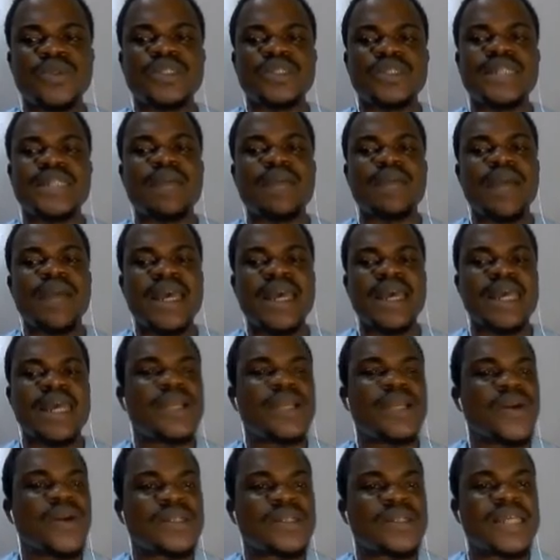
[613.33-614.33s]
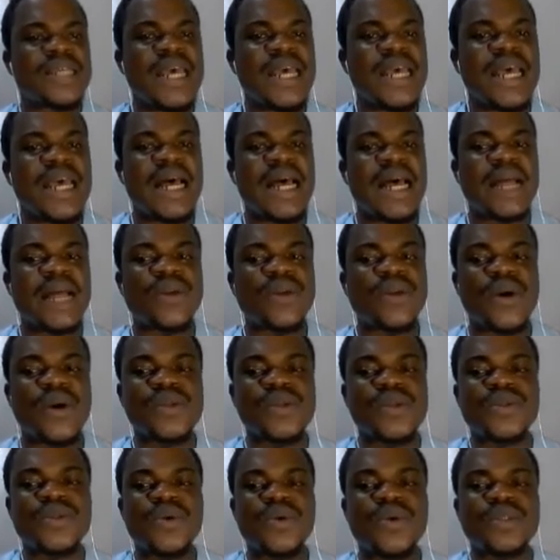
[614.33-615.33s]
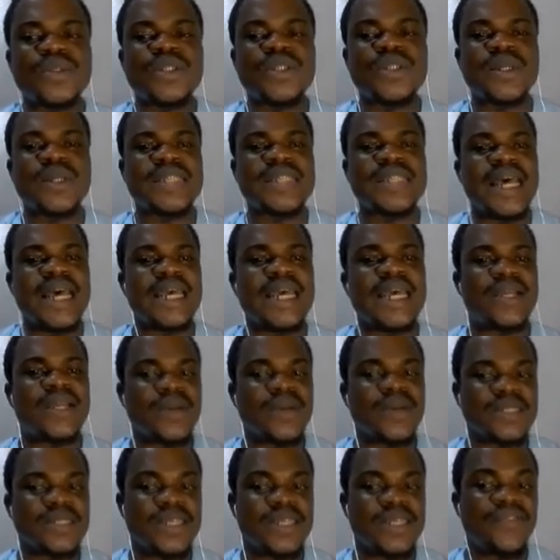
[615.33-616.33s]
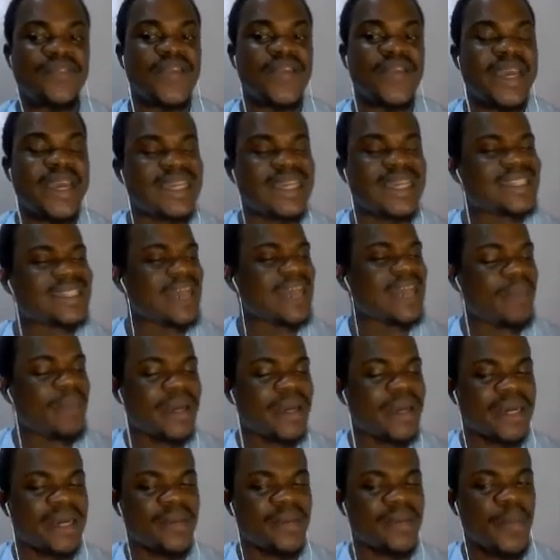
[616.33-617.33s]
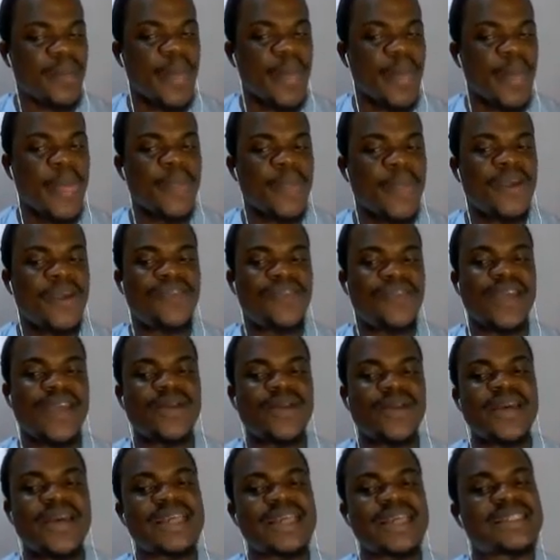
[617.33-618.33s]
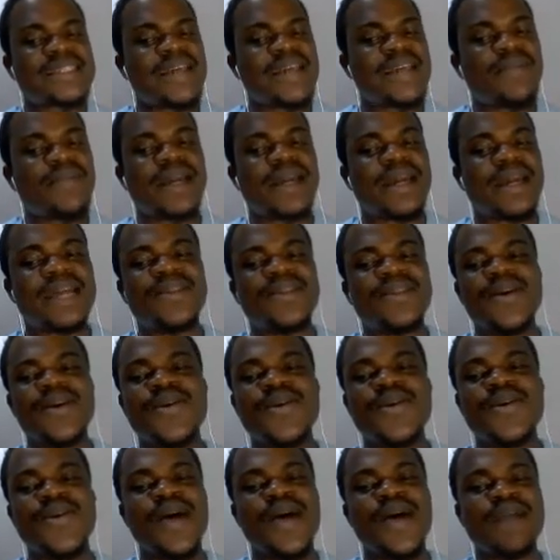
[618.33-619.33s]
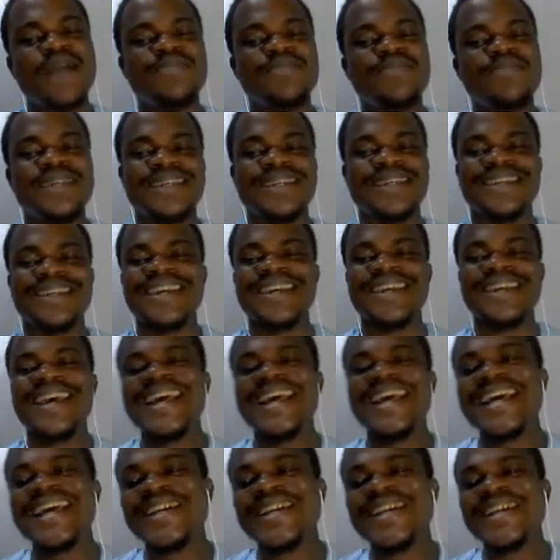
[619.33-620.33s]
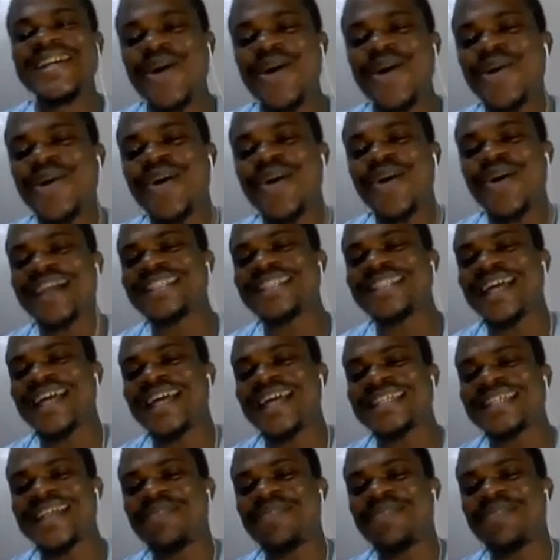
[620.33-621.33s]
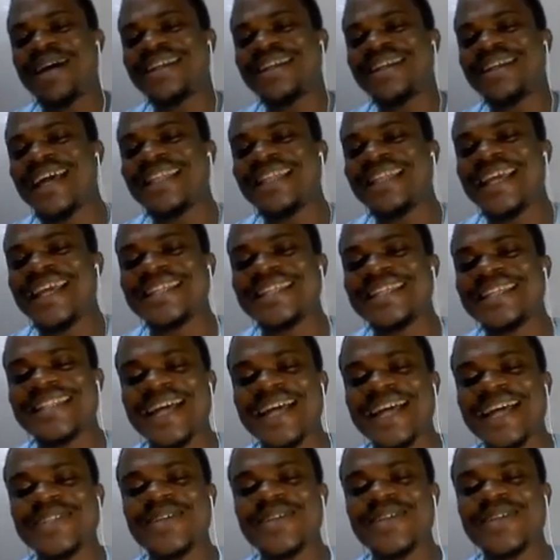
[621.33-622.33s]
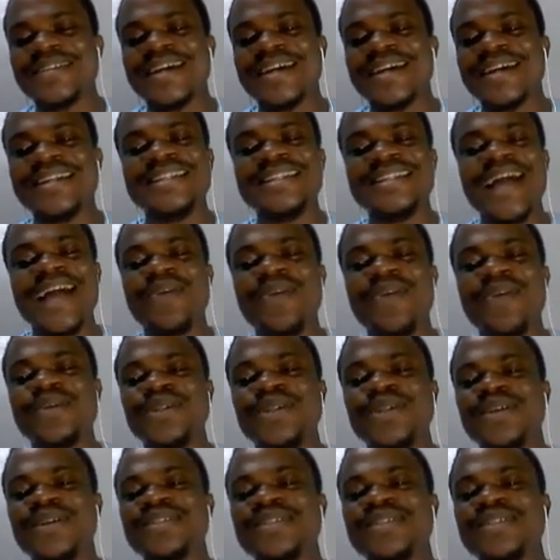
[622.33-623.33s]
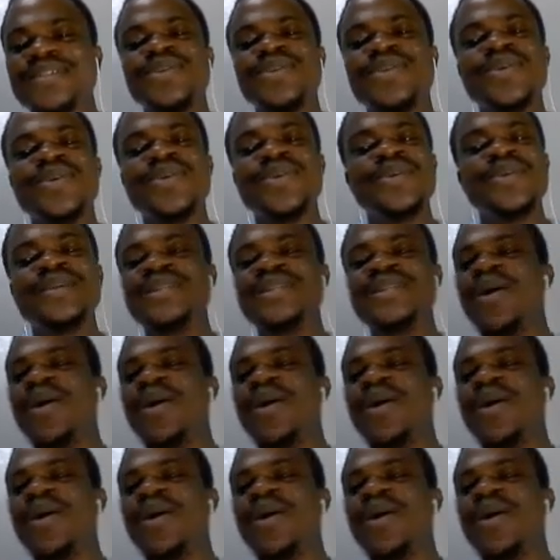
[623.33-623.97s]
stammer a lot and also stutter a lot. If you are a stammerer, if you're not a stammerer, don't go and start stammering and then start stuttering. That will just ruin